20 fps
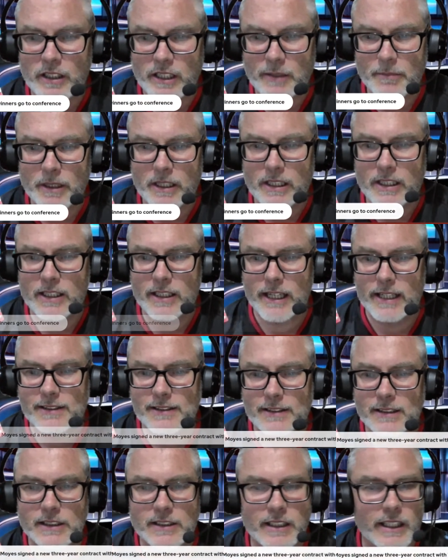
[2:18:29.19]
Pete. Yes,
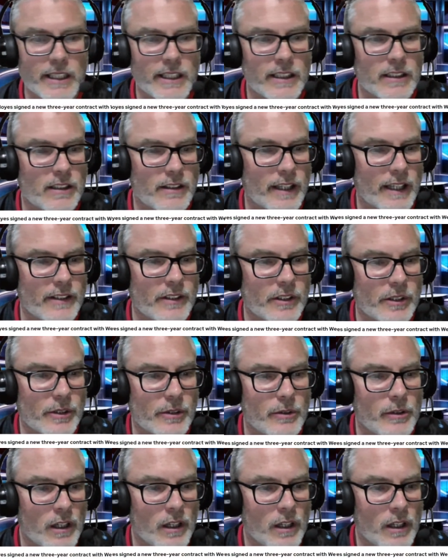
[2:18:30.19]
indeed they do.